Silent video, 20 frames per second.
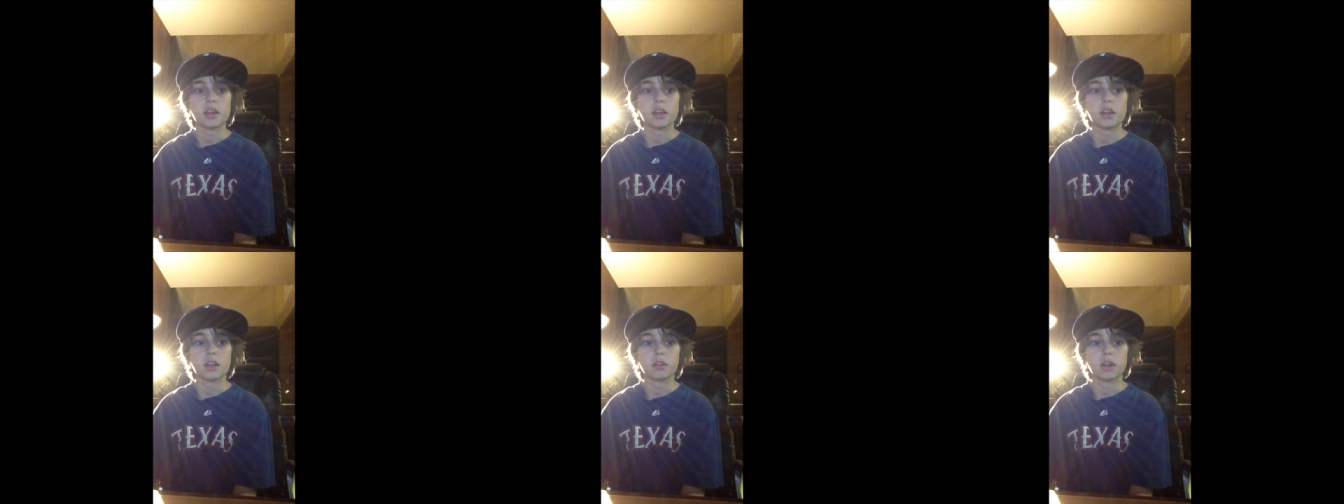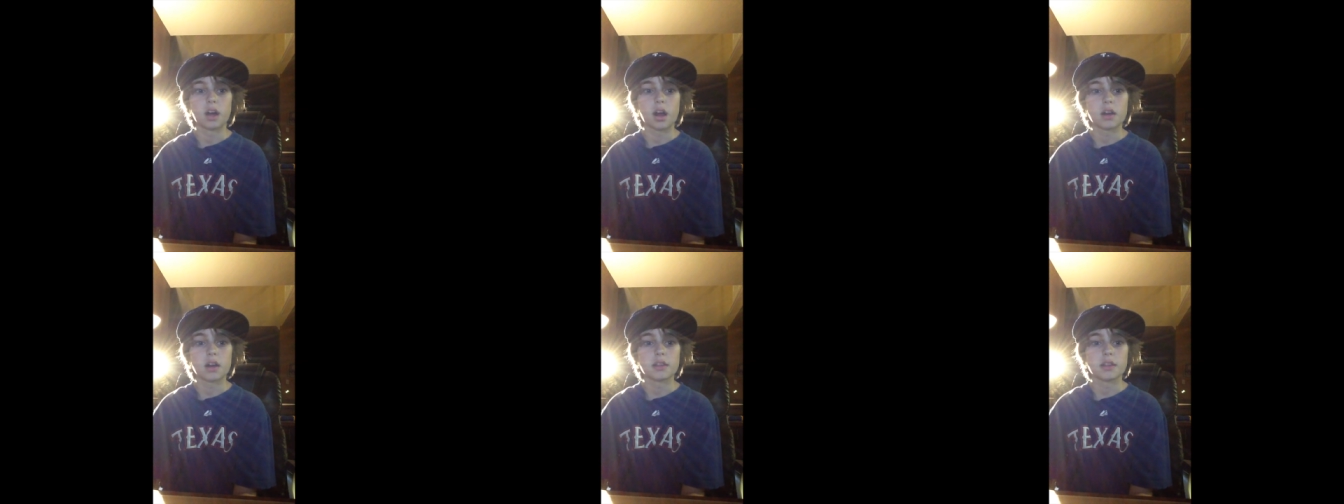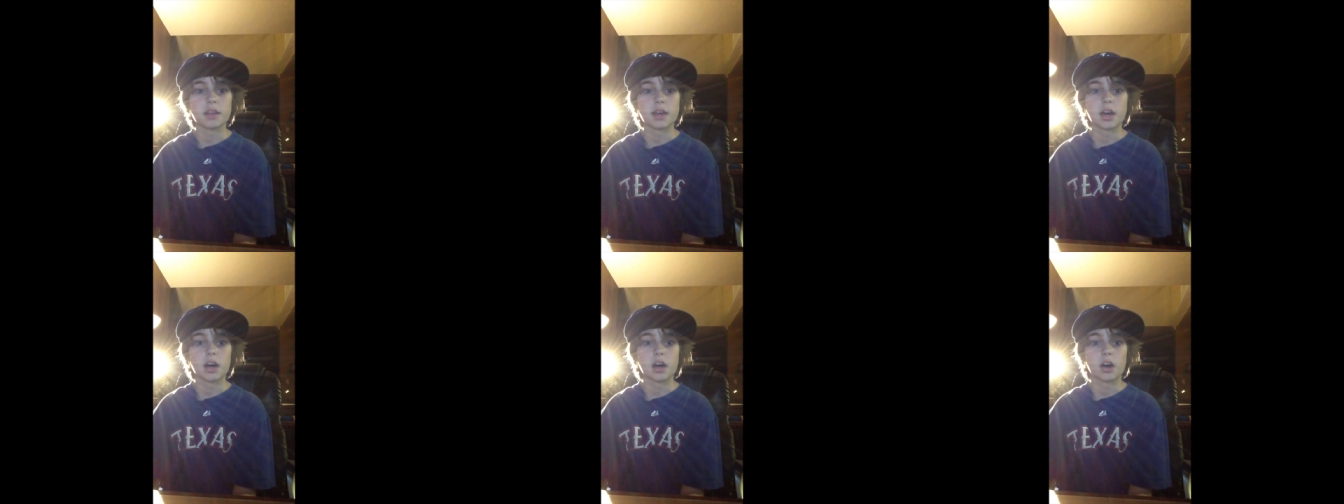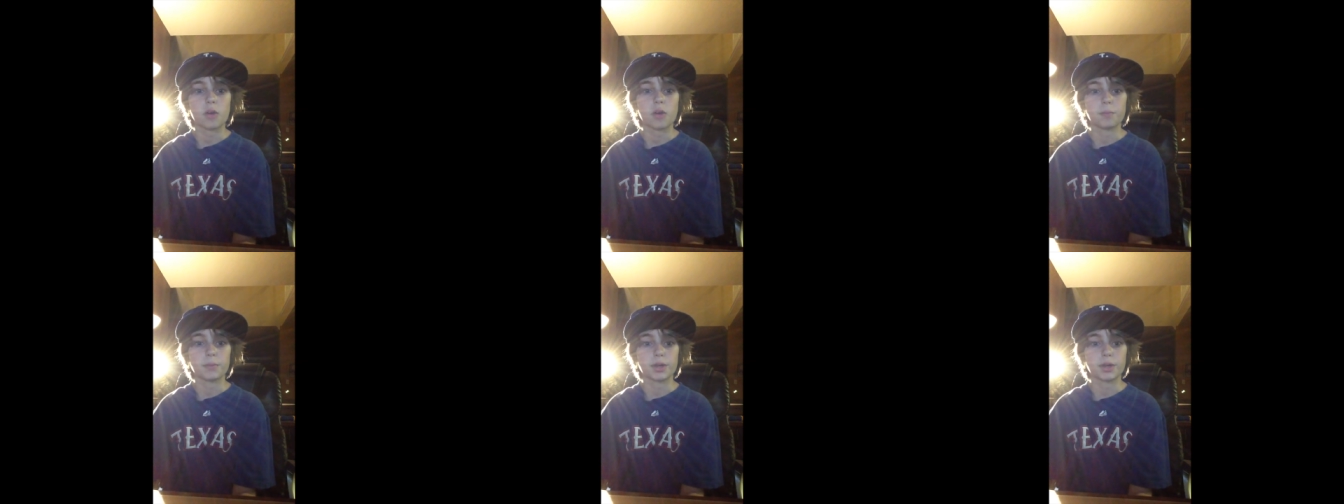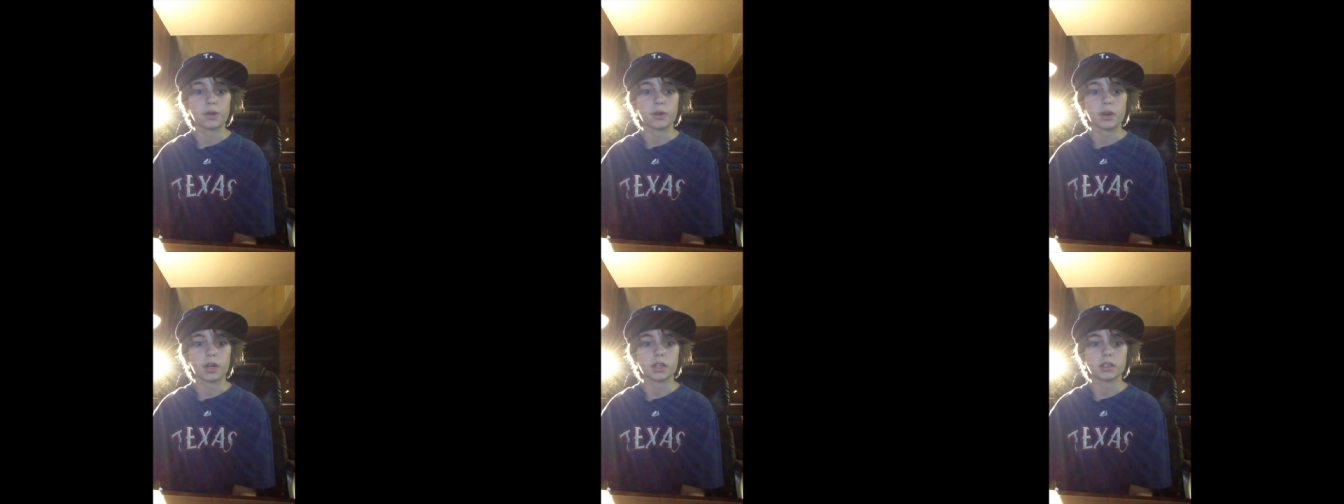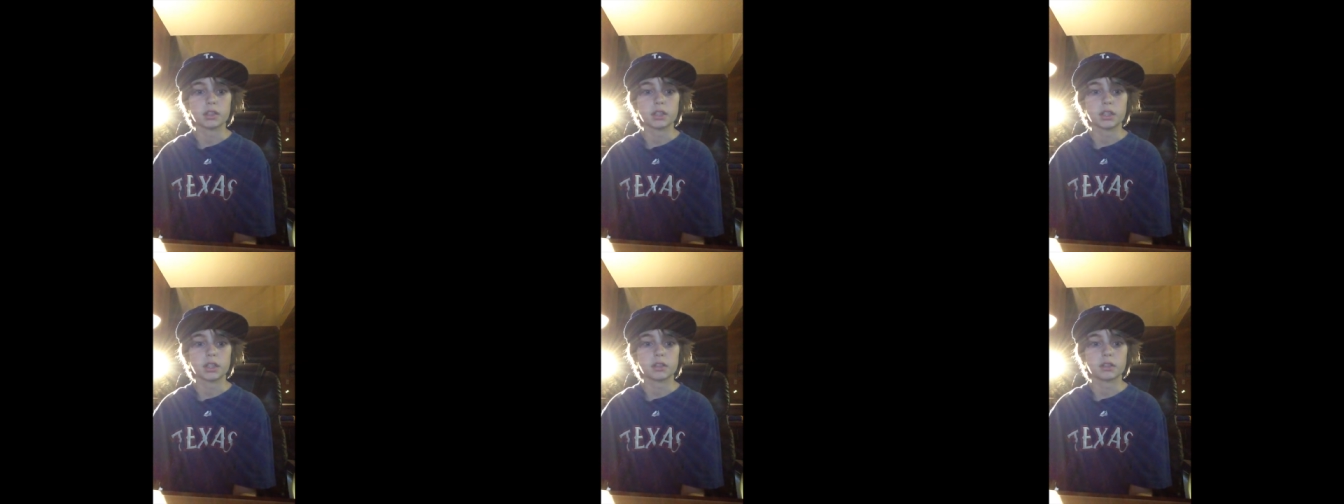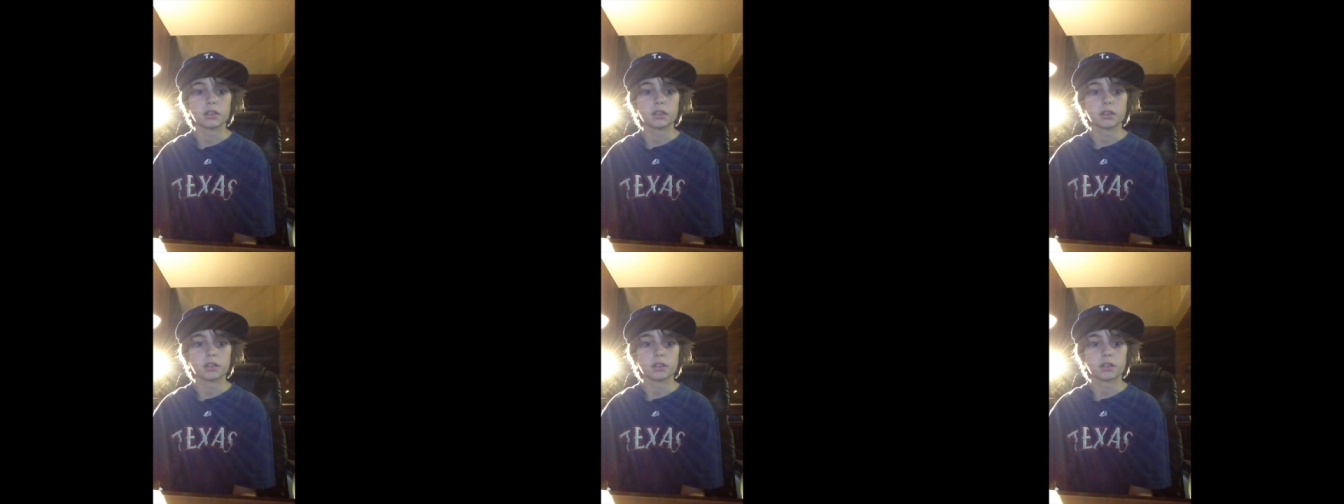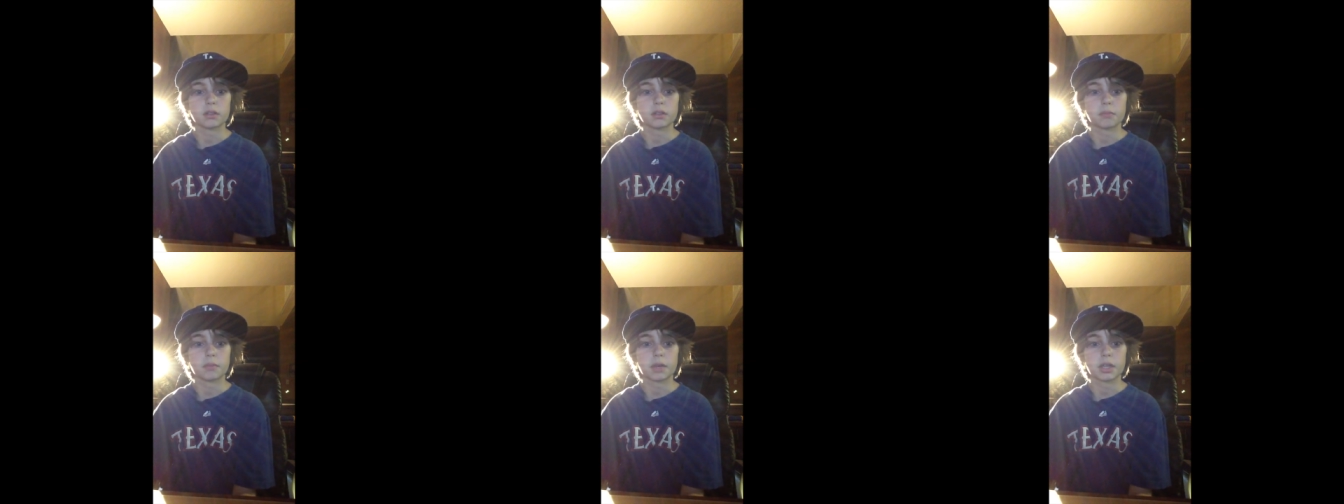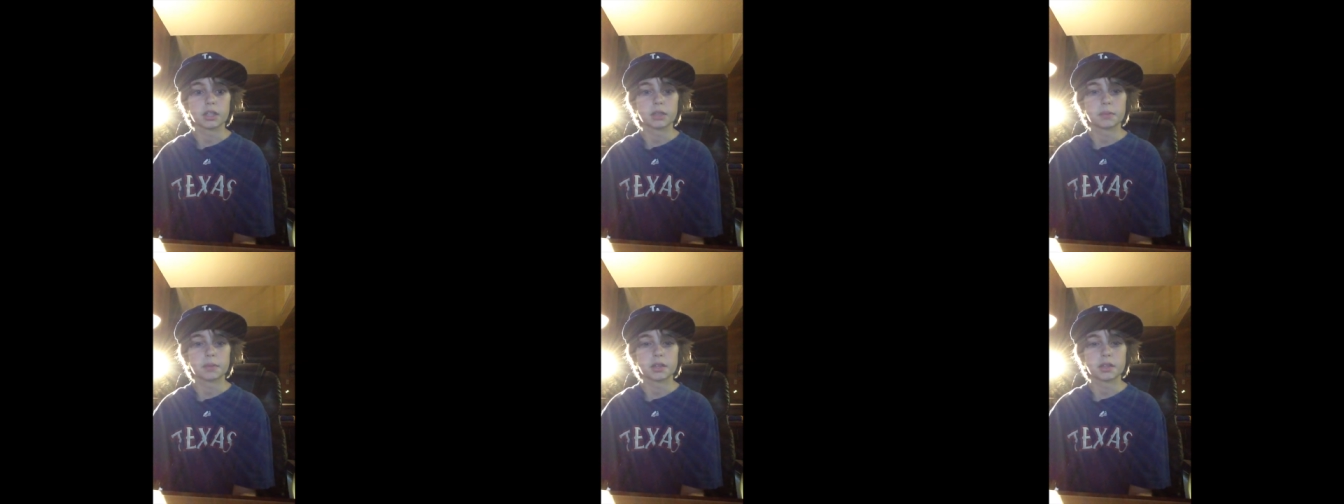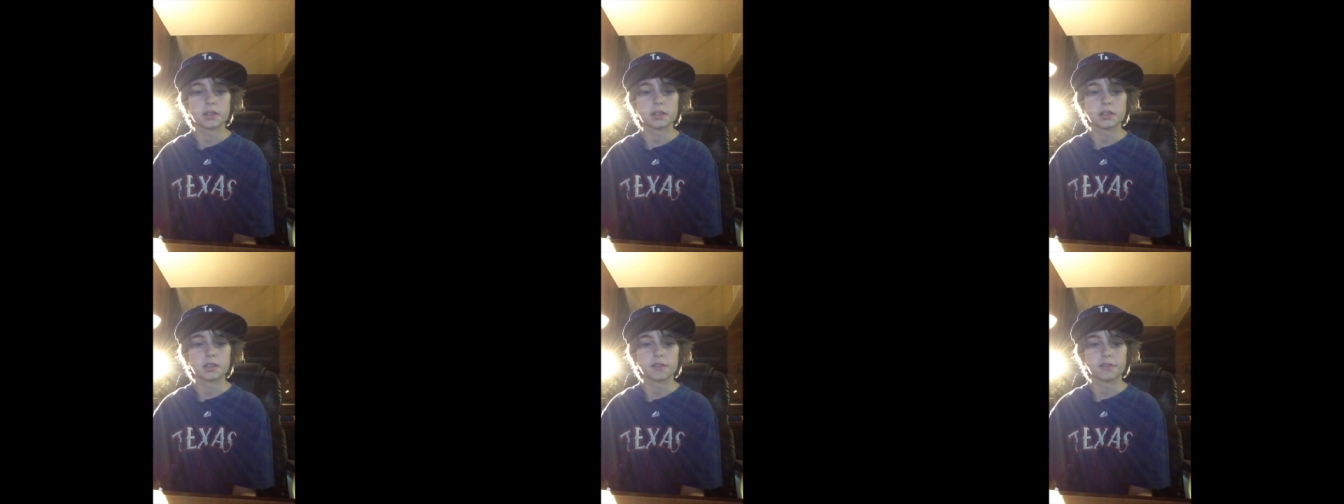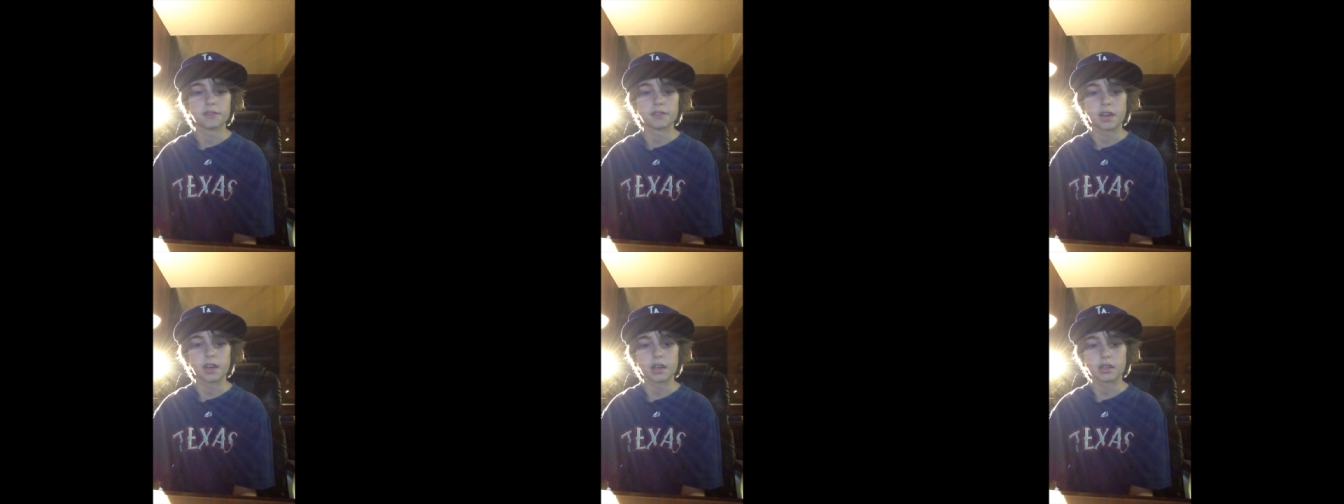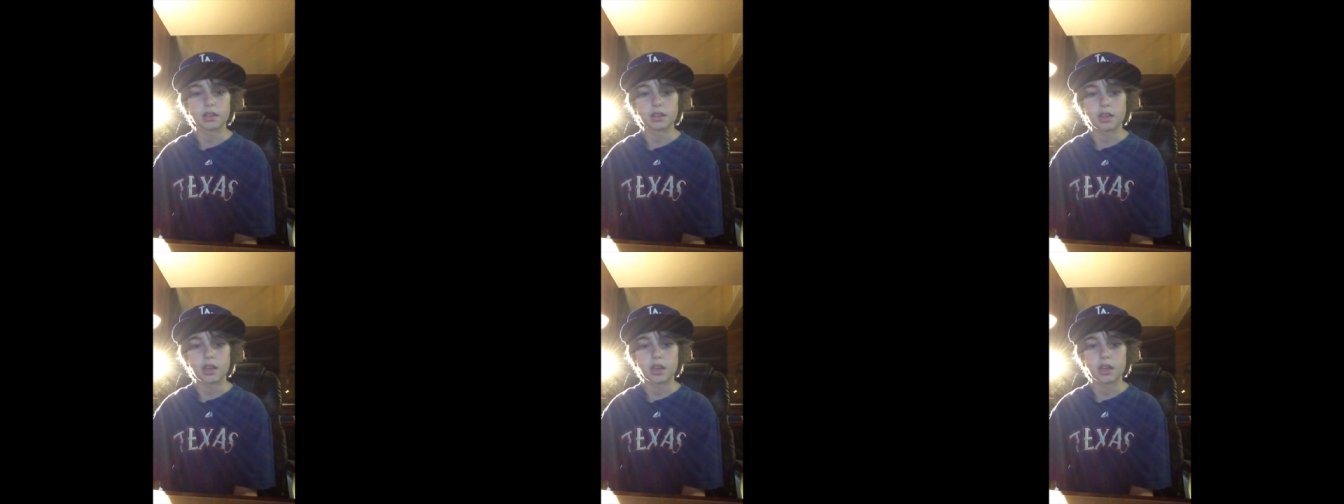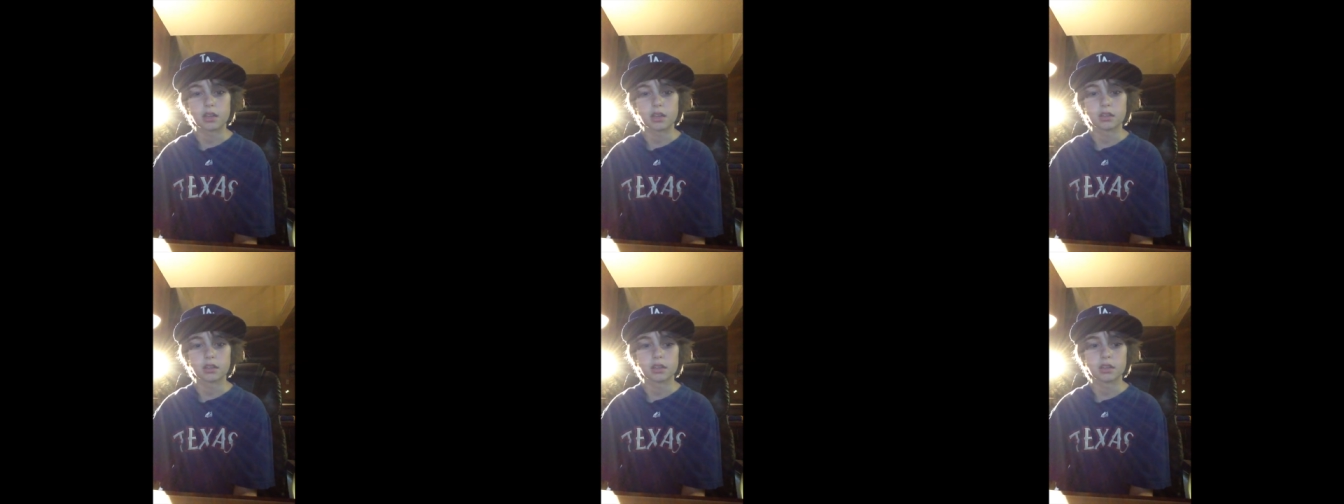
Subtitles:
a lot of that helped me greatly, mainly because of the fact that